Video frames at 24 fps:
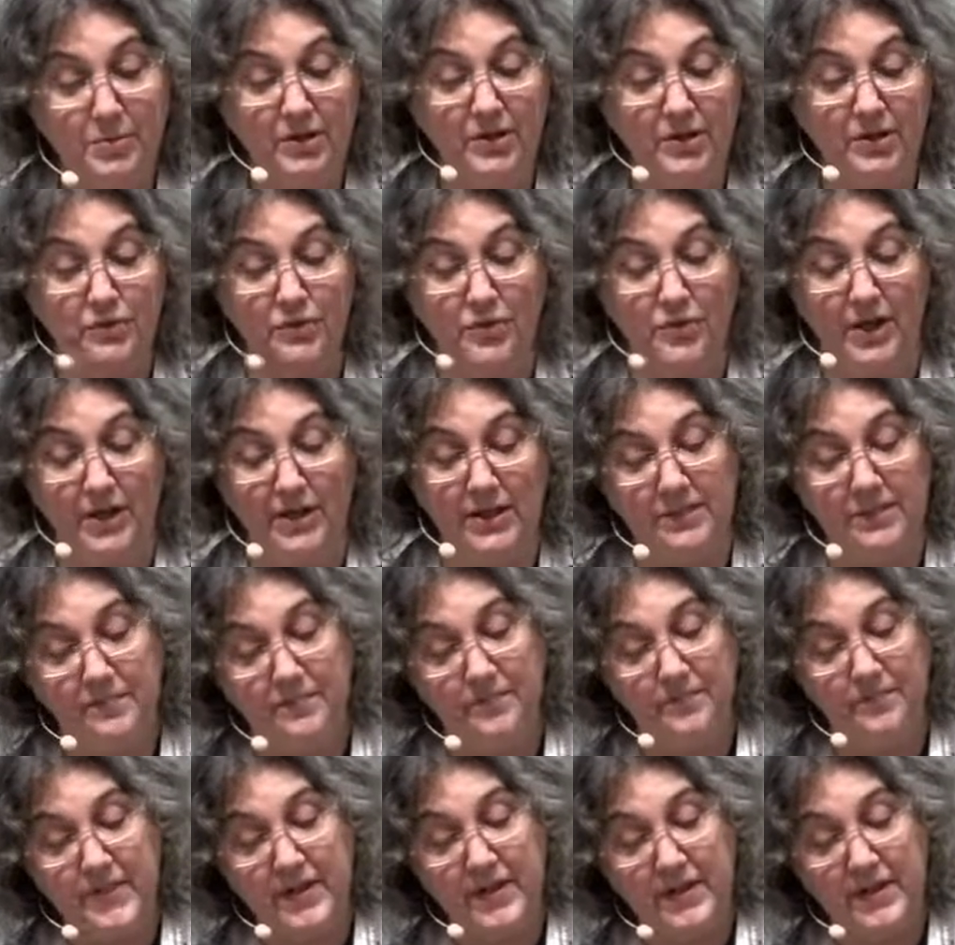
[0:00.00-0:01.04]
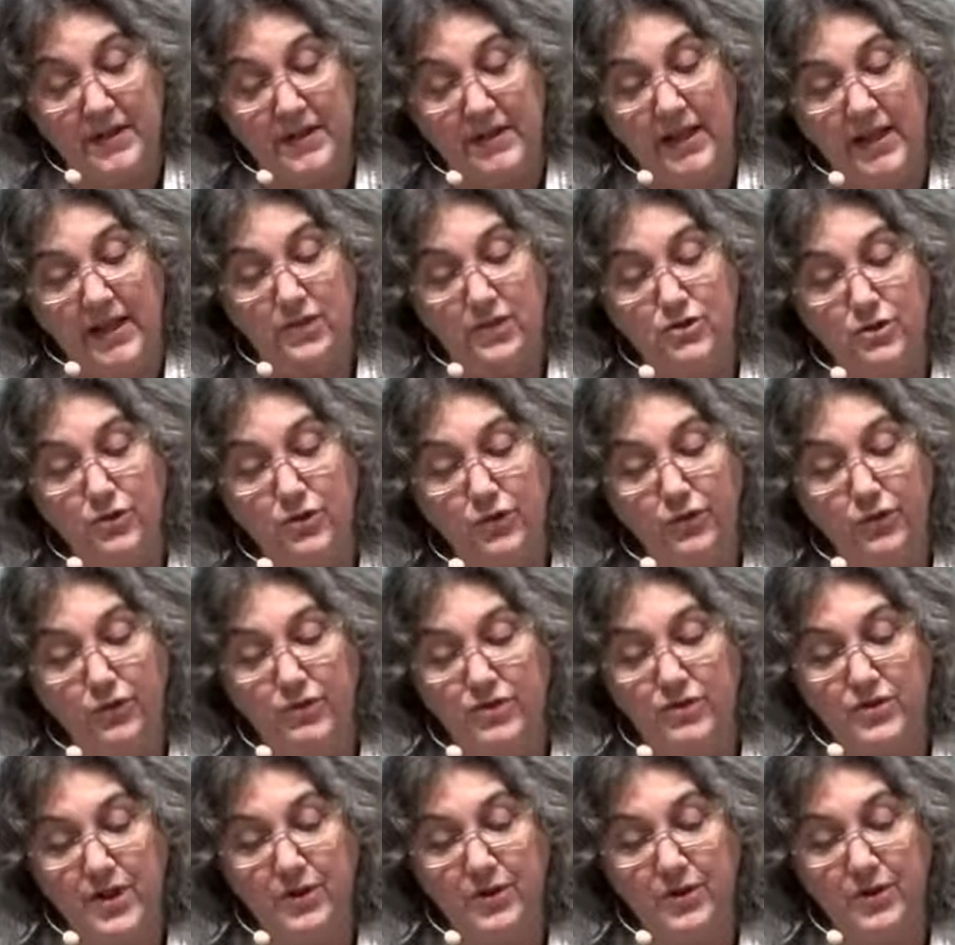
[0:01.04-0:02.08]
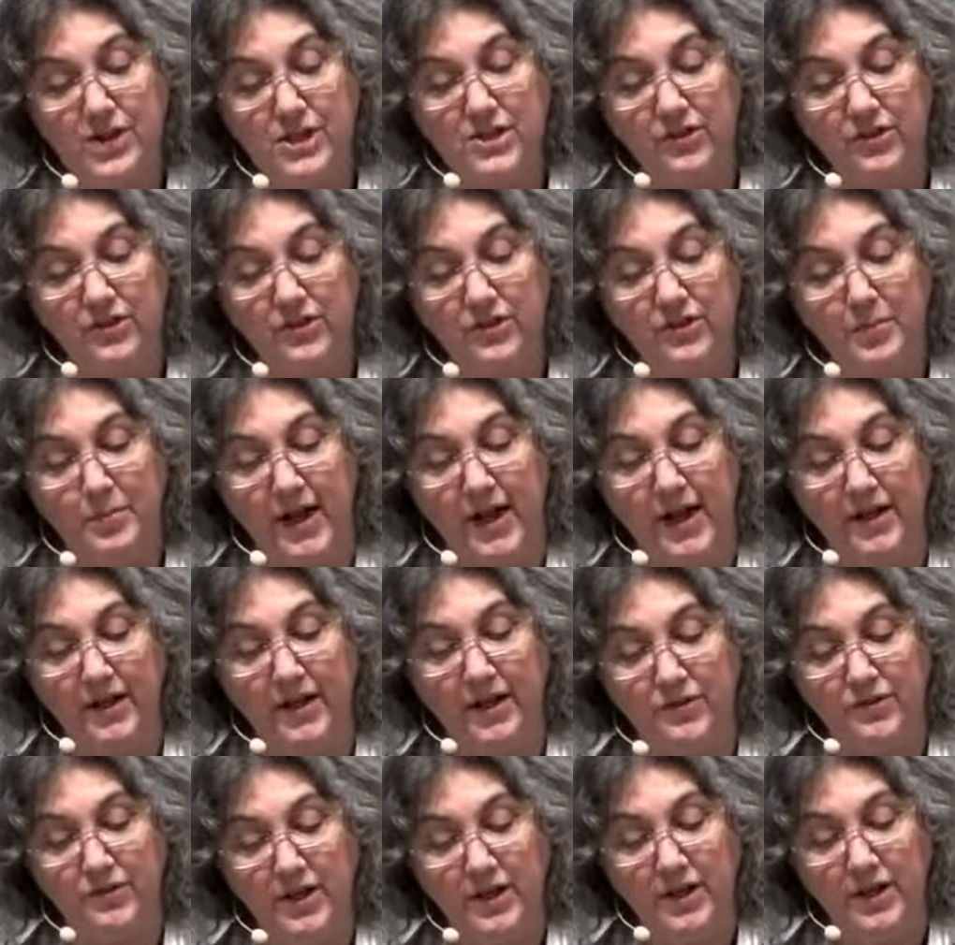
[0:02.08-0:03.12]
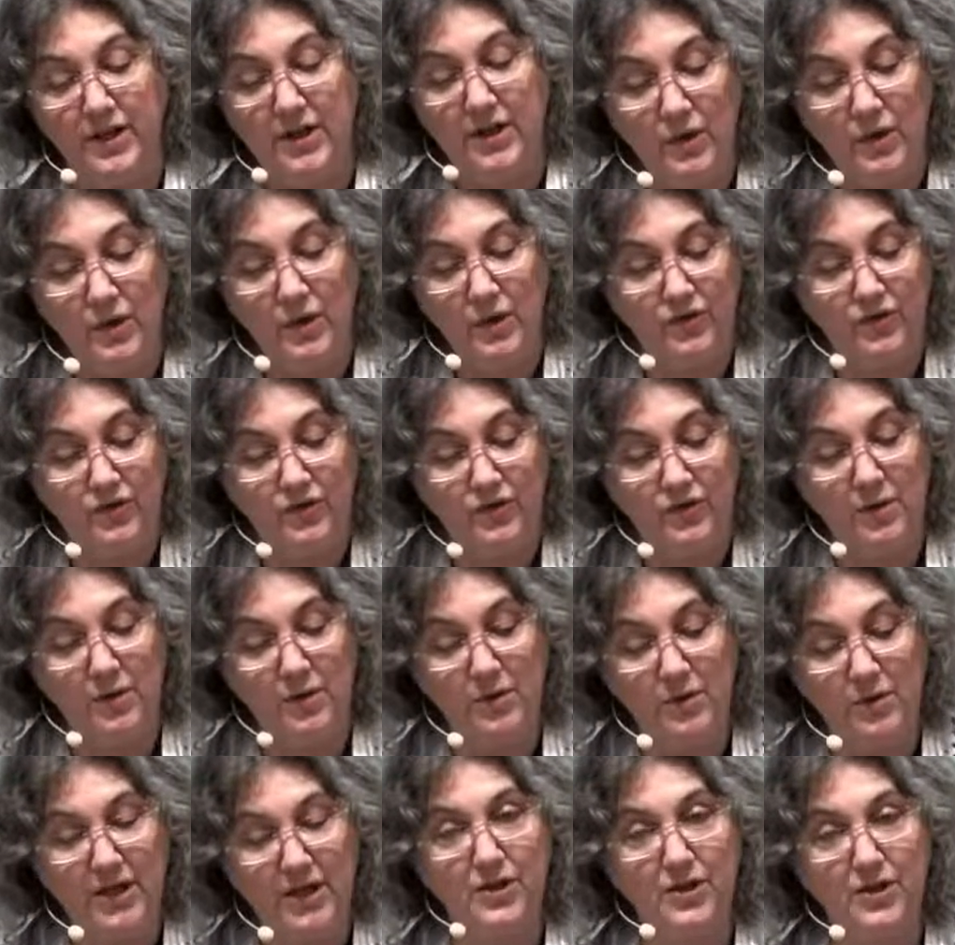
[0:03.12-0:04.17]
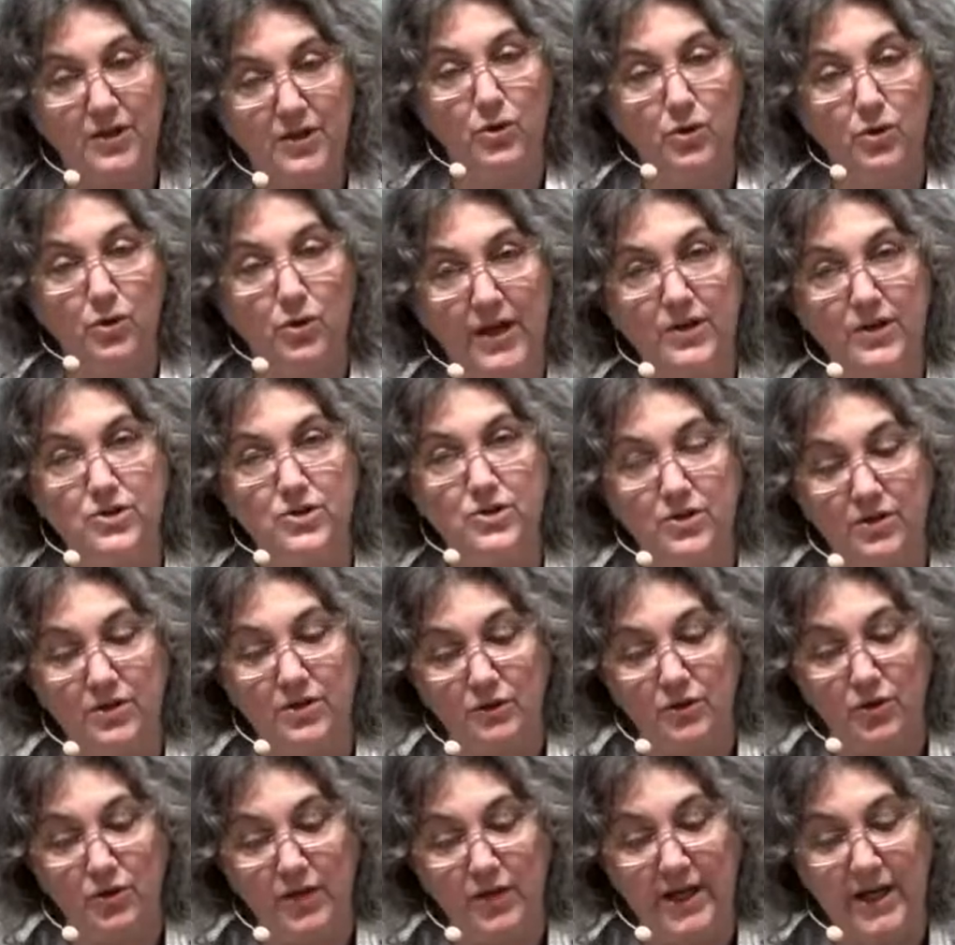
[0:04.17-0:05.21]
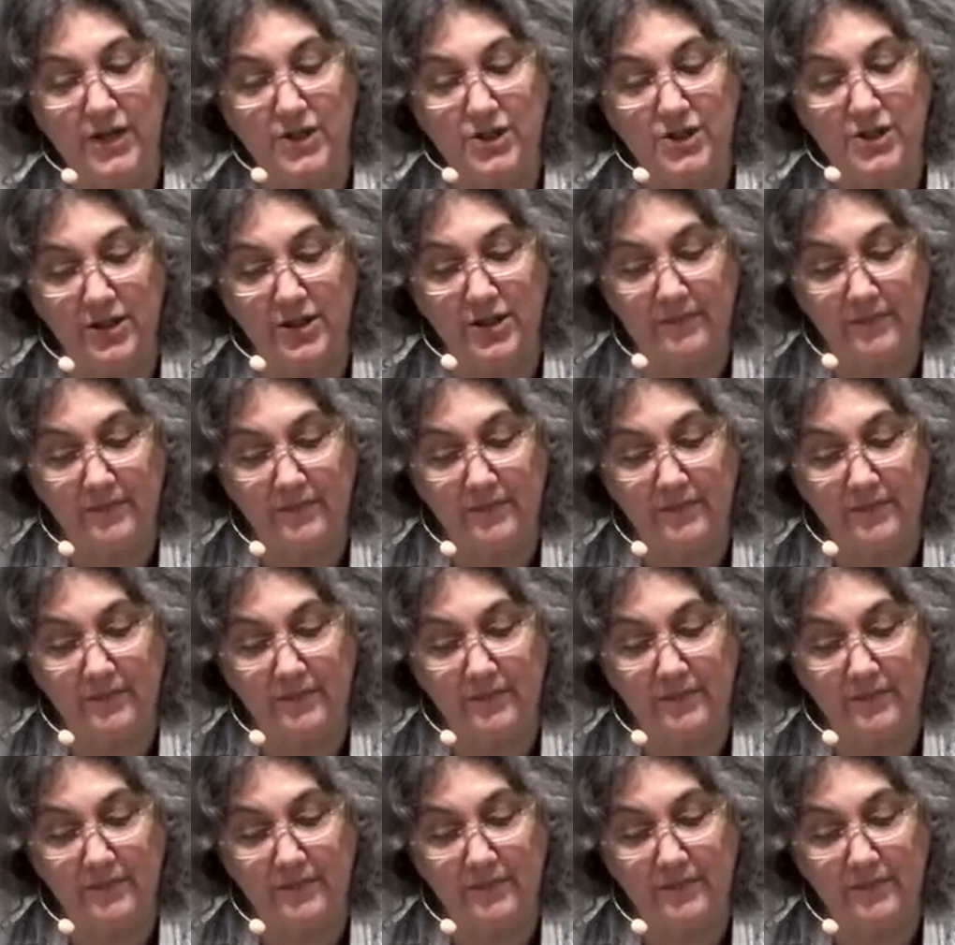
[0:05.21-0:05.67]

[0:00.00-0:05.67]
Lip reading: Israel. Like Jews of generations past, we celebrate the grandeur of creation.